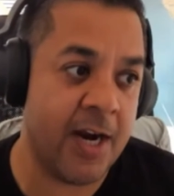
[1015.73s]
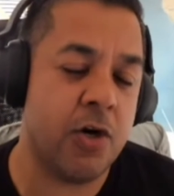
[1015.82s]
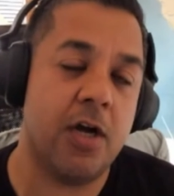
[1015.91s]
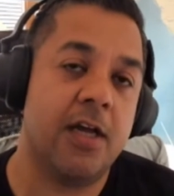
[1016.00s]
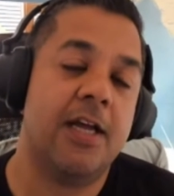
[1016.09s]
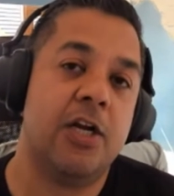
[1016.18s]
I
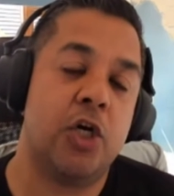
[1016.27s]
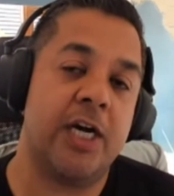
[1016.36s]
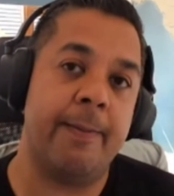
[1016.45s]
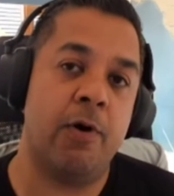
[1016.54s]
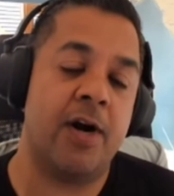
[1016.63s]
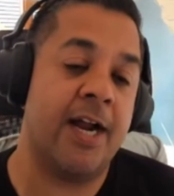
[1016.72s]
don't get
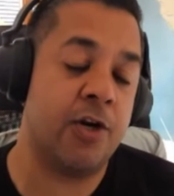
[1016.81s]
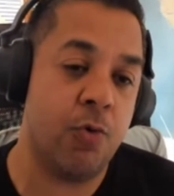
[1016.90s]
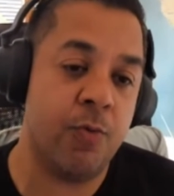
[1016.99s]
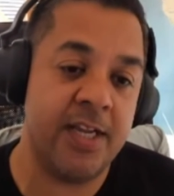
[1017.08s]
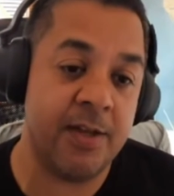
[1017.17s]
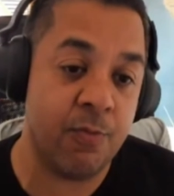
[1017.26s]
me wrong, I don't
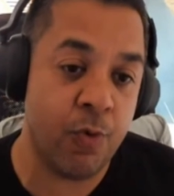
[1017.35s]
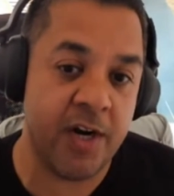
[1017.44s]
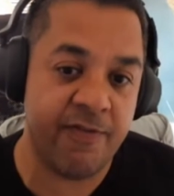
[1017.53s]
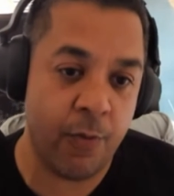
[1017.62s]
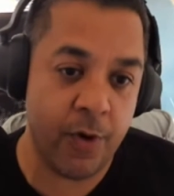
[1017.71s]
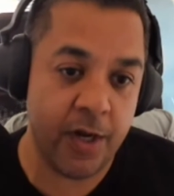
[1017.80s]
read them
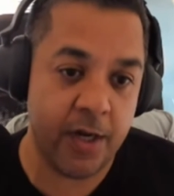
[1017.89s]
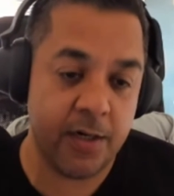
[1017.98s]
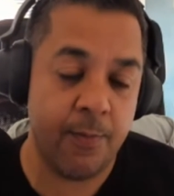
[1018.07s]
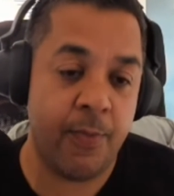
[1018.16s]
word for word,